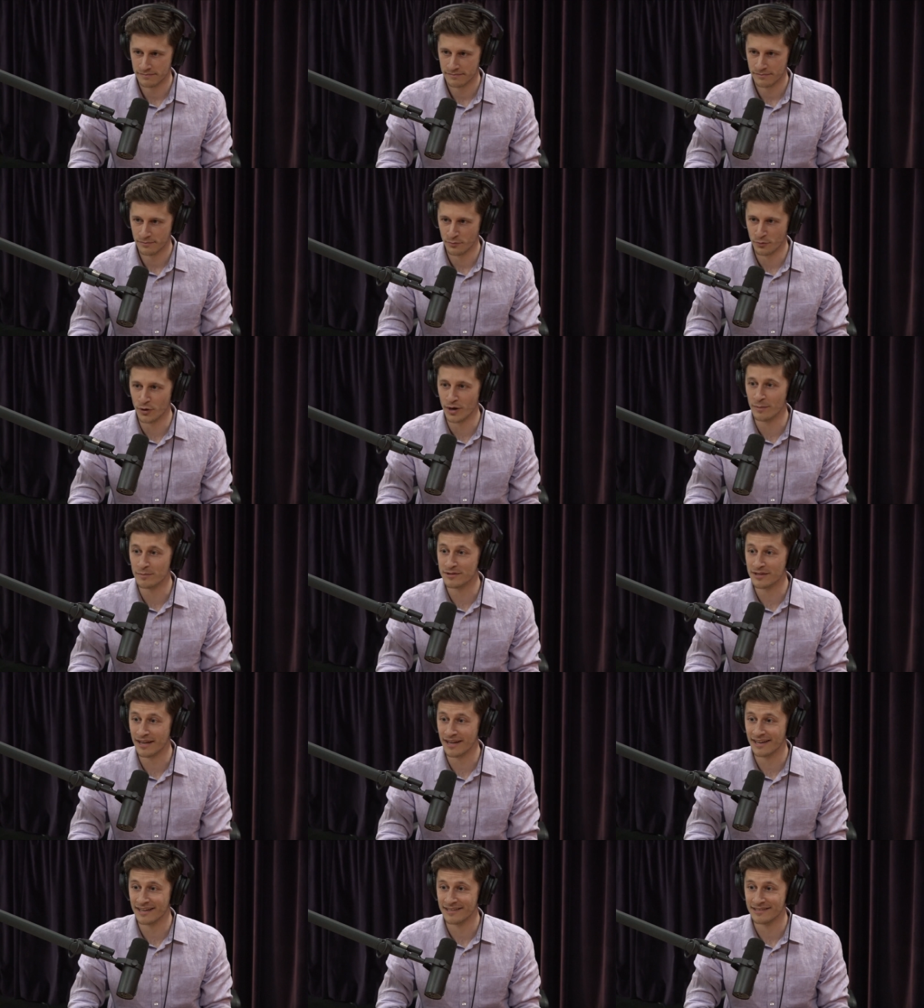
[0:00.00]
Mm. What I'm
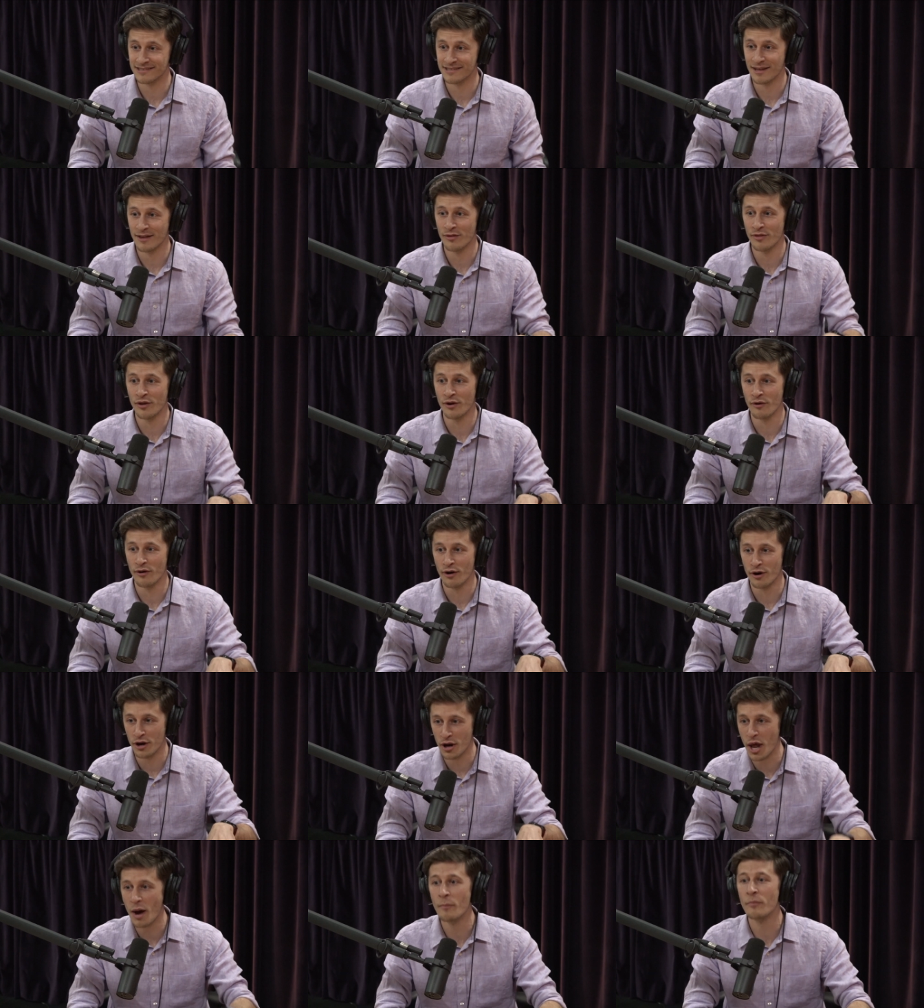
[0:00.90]
saying is there are
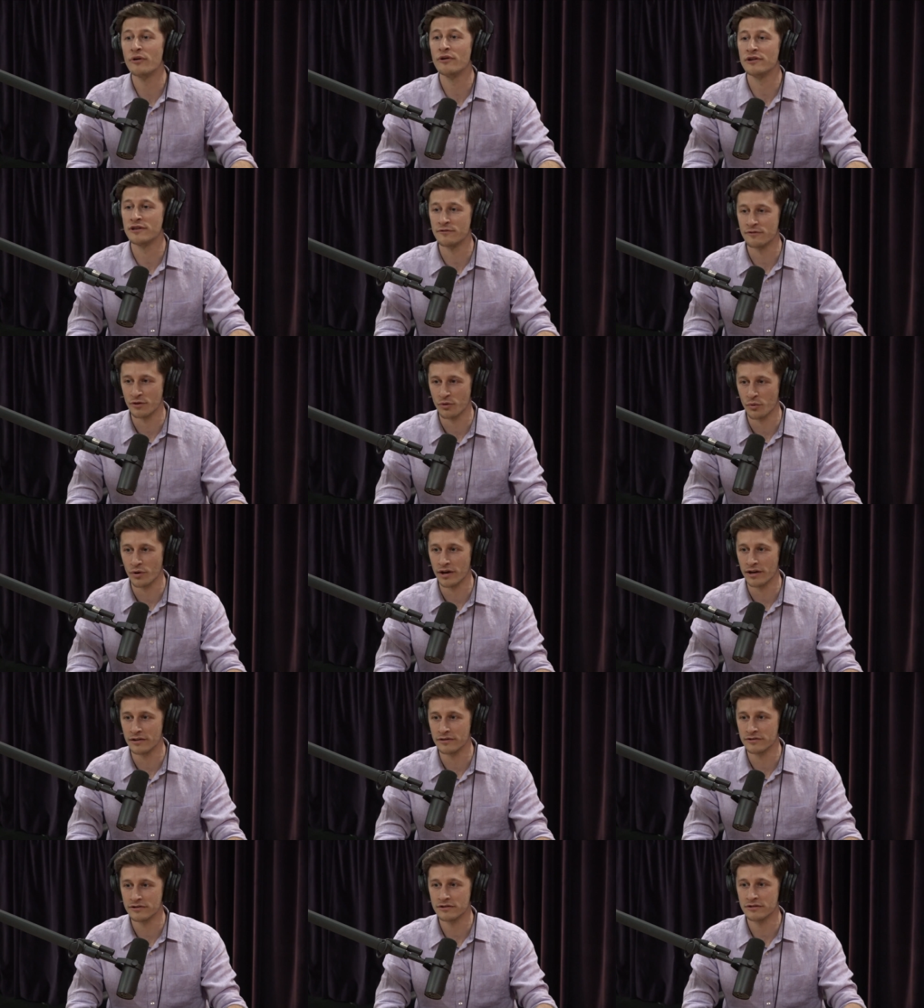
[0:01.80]
a number of different
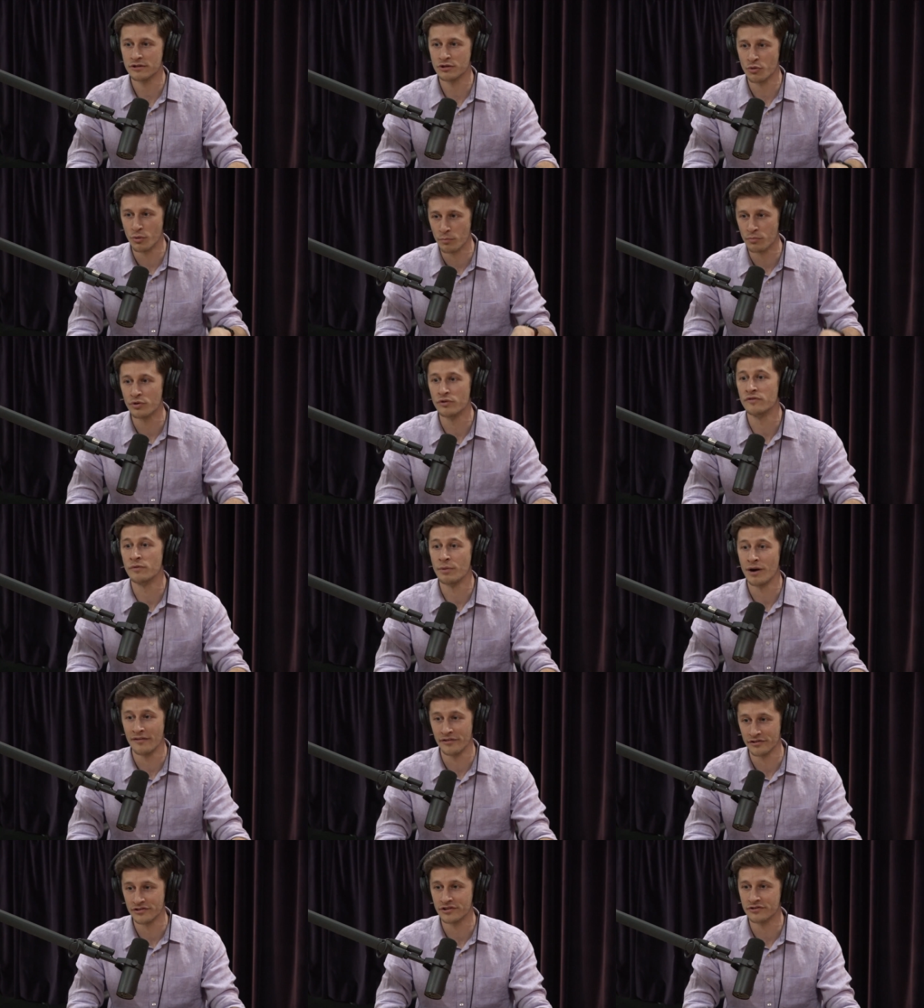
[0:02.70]
ways to improve
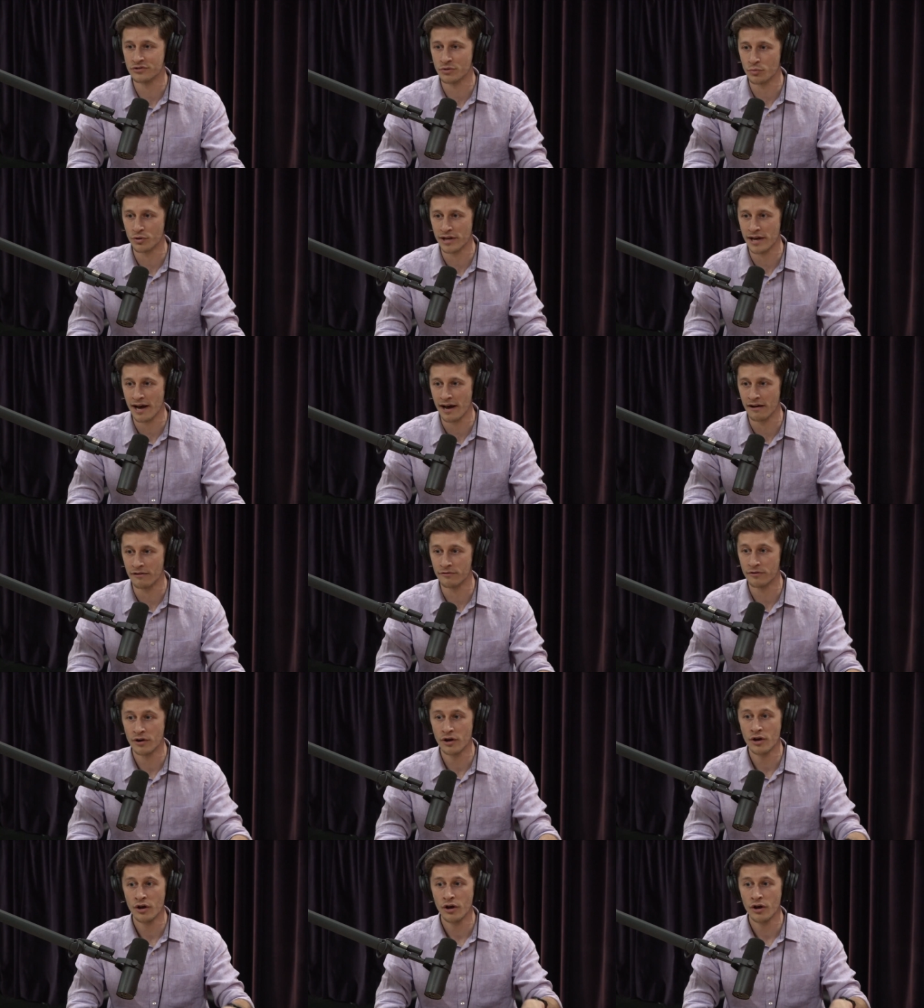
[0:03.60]
upon the system we have,